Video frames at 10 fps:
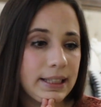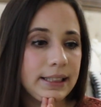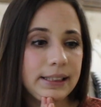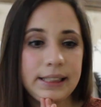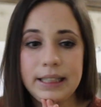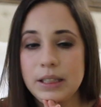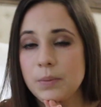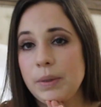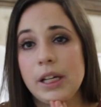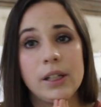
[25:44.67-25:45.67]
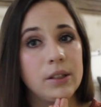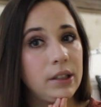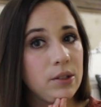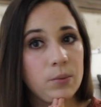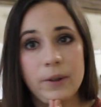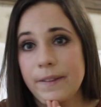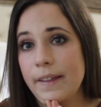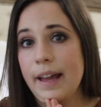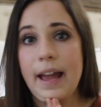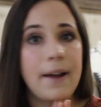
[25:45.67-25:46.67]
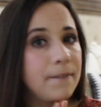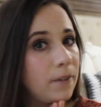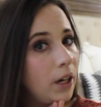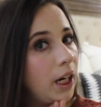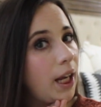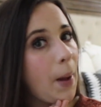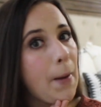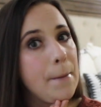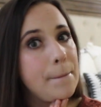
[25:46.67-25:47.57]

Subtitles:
that stinks, but it's worth every